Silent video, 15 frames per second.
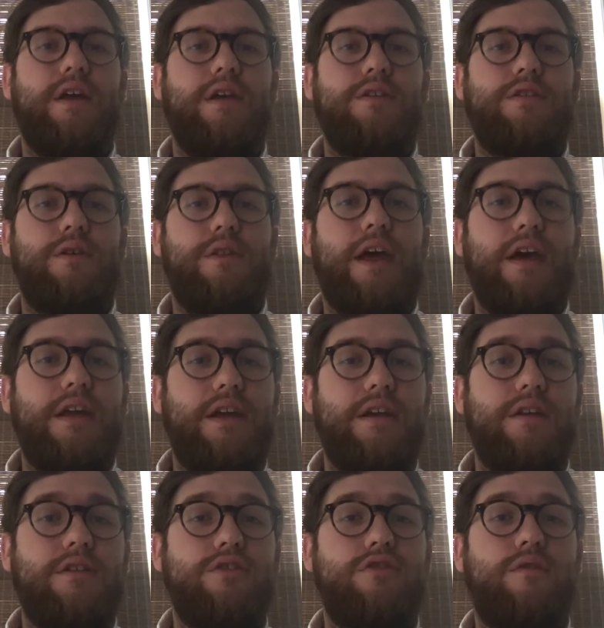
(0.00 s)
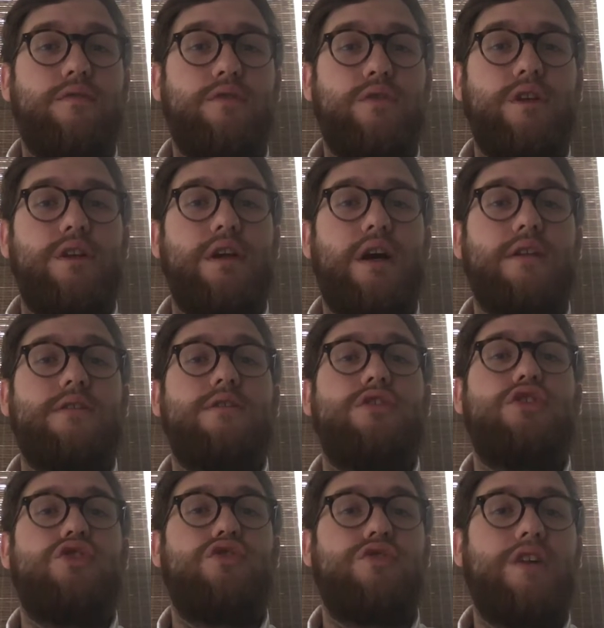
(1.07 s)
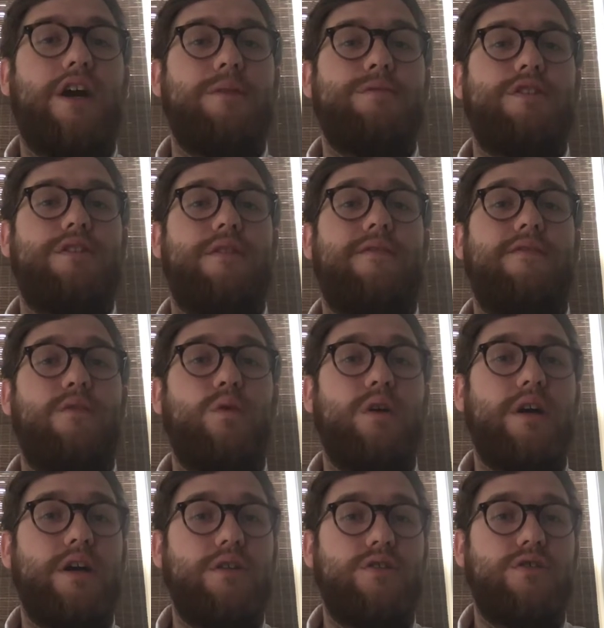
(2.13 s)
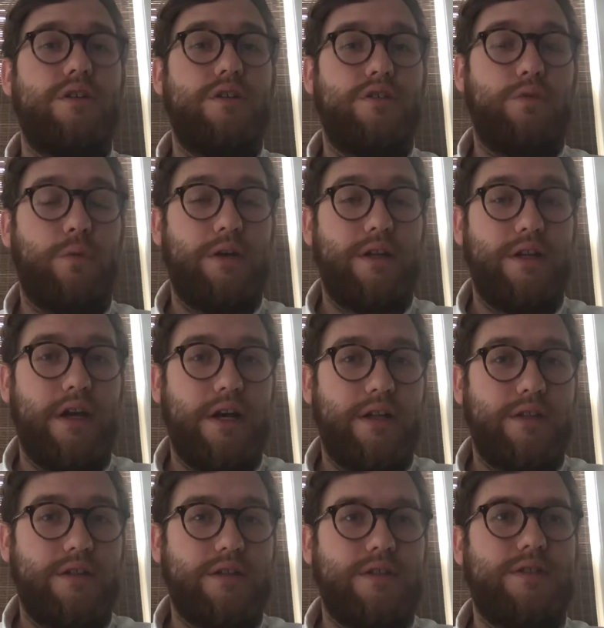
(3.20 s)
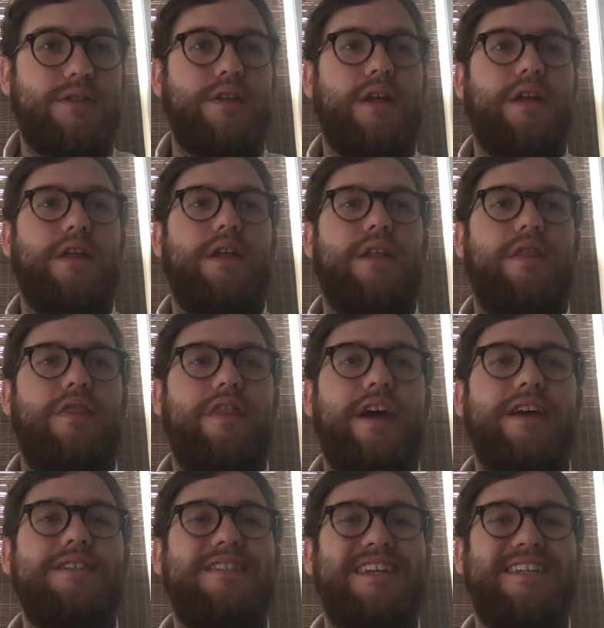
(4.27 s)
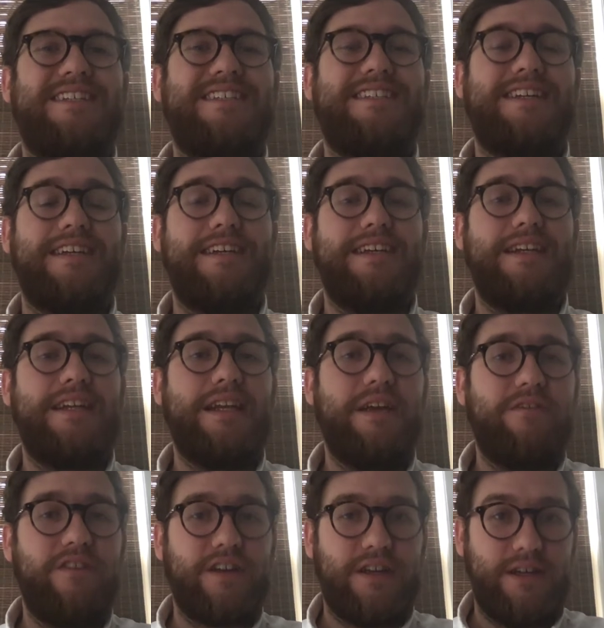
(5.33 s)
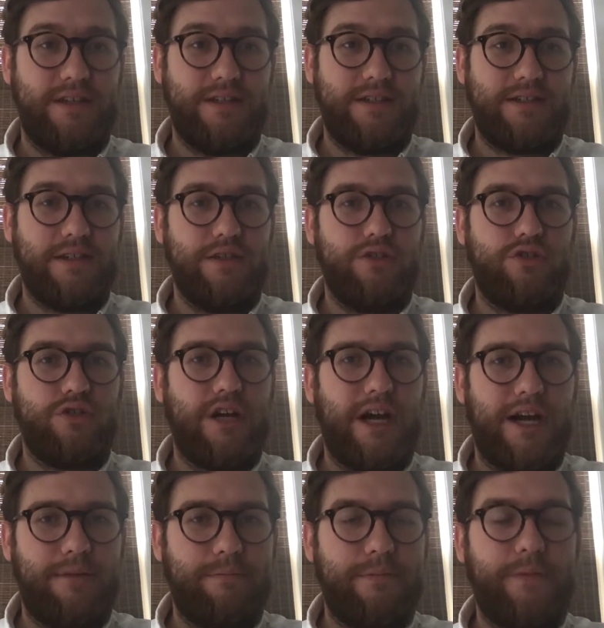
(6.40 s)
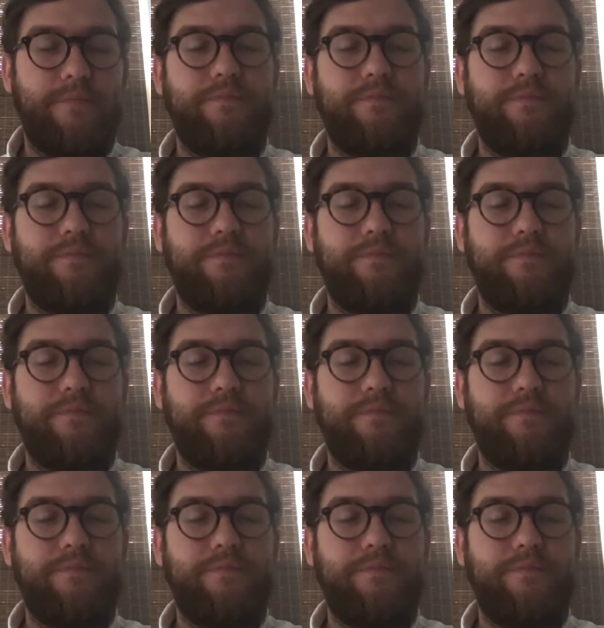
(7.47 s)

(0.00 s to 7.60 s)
So that $840 drops to $420. That's a significant drop.